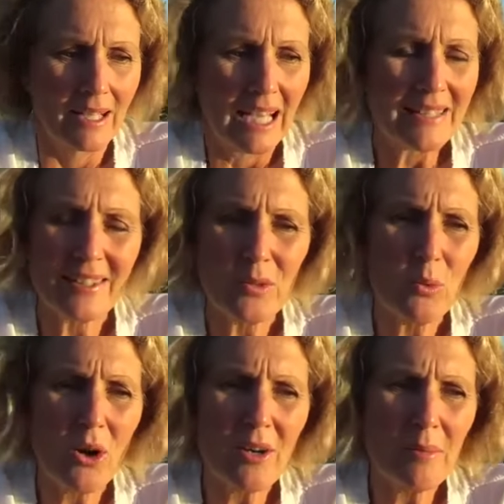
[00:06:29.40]
it didn't
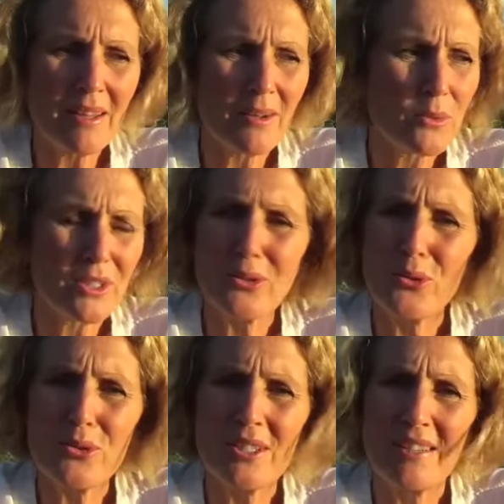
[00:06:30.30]
worry me that it was going to
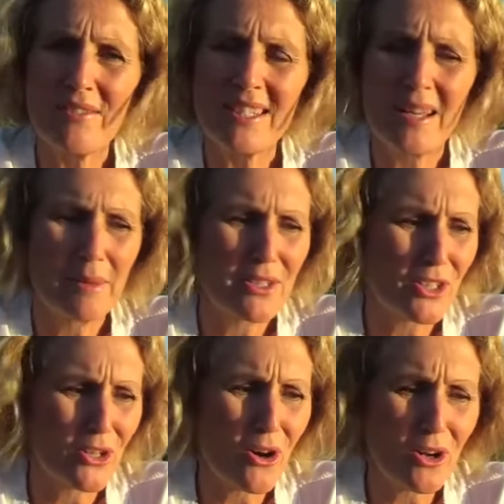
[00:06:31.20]
cause liver damage
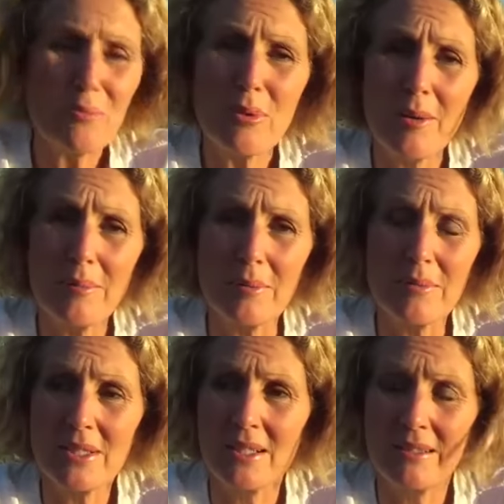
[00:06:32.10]
and heart
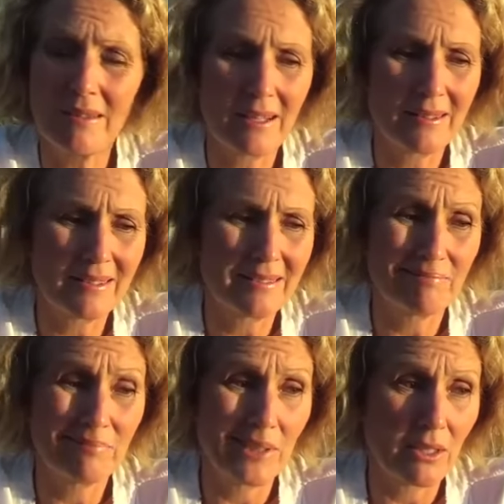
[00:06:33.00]
problems and,
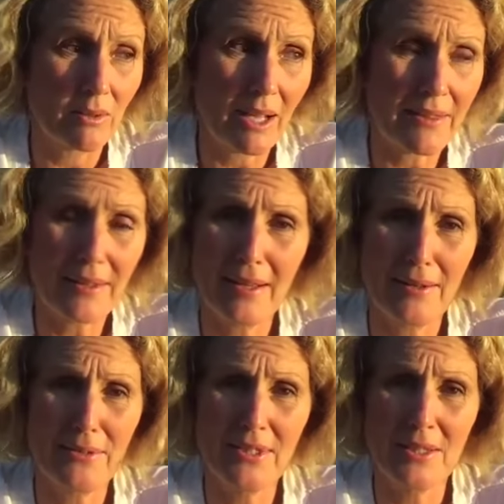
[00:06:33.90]
and you know other kind
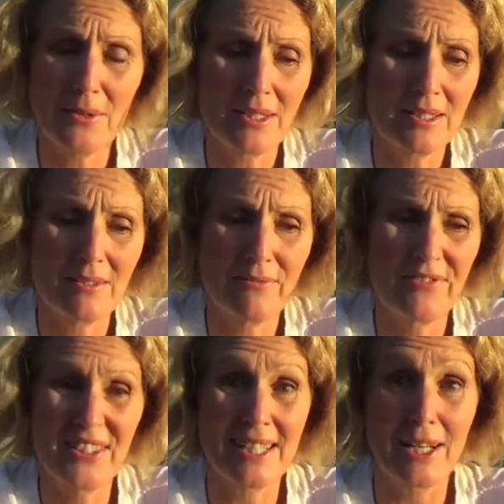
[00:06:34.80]
of serious
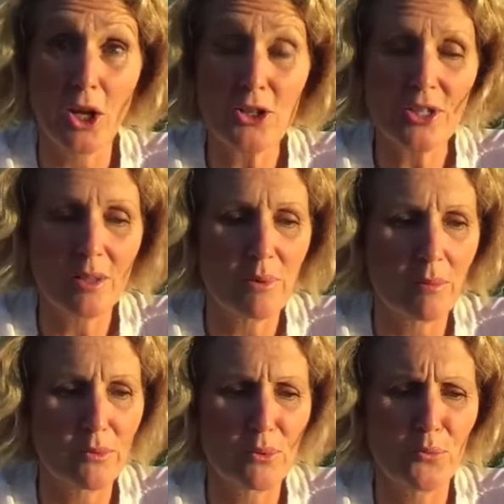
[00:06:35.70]
physiological
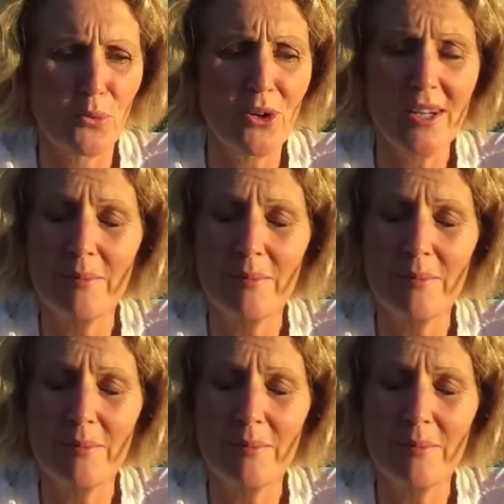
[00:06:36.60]
problems. What worried